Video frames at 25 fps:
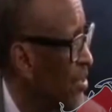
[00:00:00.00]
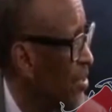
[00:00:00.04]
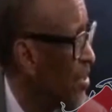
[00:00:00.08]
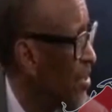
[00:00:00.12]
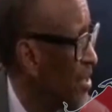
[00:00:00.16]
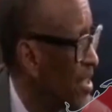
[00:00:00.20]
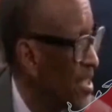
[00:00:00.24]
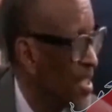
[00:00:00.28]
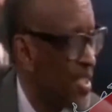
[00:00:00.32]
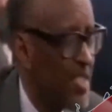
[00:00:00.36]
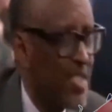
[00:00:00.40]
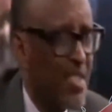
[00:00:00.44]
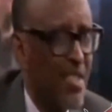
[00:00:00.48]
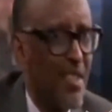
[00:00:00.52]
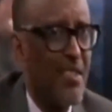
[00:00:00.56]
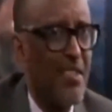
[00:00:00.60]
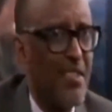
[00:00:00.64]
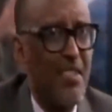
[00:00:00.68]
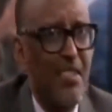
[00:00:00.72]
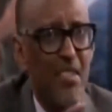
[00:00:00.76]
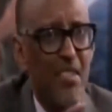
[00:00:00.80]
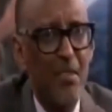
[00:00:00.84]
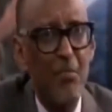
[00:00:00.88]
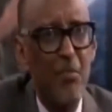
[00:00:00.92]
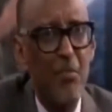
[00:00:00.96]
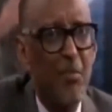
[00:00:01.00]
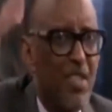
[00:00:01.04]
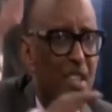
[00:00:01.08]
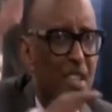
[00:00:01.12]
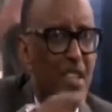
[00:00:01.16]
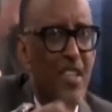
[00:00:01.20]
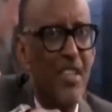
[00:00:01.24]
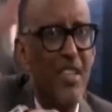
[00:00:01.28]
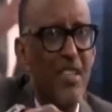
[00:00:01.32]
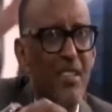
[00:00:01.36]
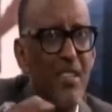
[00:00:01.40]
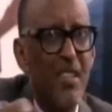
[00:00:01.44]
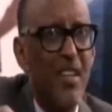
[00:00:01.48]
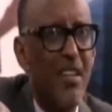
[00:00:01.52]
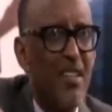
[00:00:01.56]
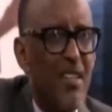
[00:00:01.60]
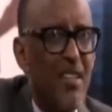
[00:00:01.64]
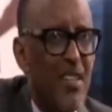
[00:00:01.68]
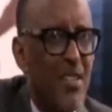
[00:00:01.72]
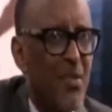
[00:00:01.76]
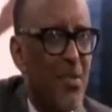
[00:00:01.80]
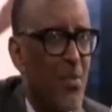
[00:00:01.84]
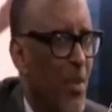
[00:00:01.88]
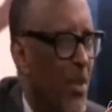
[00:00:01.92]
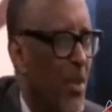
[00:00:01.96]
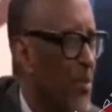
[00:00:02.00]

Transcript: MC Antonio Swaba, I'm researching,